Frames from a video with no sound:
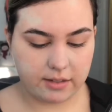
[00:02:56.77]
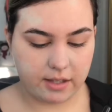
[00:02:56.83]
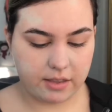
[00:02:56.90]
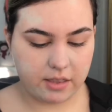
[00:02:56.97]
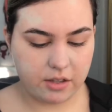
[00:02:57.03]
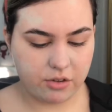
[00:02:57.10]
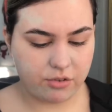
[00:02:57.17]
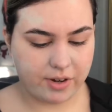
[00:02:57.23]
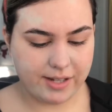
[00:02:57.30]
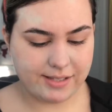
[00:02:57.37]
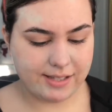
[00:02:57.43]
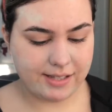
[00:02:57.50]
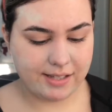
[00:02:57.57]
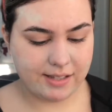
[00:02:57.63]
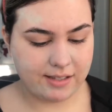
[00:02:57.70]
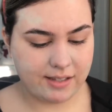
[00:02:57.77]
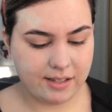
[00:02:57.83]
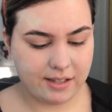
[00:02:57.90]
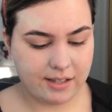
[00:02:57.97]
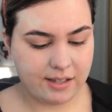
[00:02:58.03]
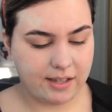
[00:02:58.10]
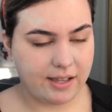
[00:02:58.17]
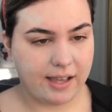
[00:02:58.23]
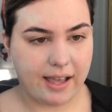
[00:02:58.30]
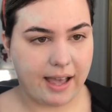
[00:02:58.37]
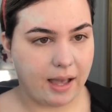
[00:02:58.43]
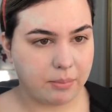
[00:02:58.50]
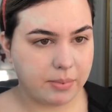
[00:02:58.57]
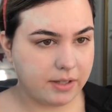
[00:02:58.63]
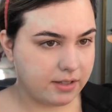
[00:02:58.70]
Nothing crazy
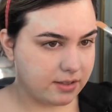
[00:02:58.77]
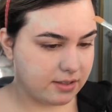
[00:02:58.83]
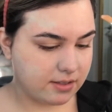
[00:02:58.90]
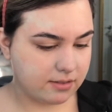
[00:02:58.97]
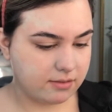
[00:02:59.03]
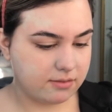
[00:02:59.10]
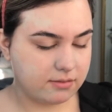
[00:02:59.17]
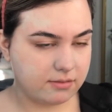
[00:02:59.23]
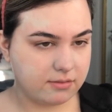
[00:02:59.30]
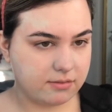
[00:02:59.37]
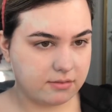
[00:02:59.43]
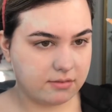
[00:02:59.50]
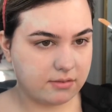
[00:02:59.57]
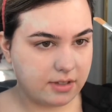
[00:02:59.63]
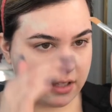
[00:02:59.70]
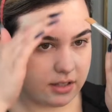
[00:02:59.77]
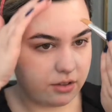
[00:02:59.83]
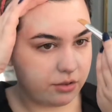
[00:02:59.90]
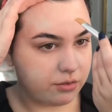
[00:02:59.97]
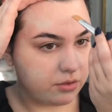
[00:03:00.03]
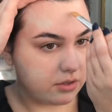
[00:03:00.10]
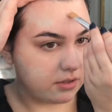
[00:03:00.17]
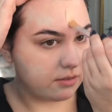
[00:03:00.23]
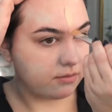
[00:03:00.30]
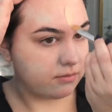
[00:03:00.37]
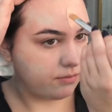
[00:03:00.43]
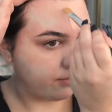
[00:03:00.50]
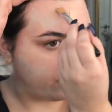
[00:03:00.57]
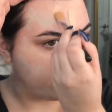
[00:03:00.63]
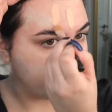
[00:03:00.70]
happened in those
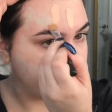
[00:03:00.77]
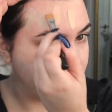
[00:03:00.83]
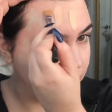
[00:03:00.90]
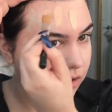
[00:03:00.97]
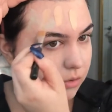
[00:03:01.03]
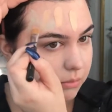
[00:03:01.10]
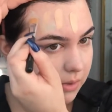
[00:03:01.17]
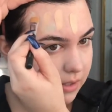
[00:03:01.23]
first few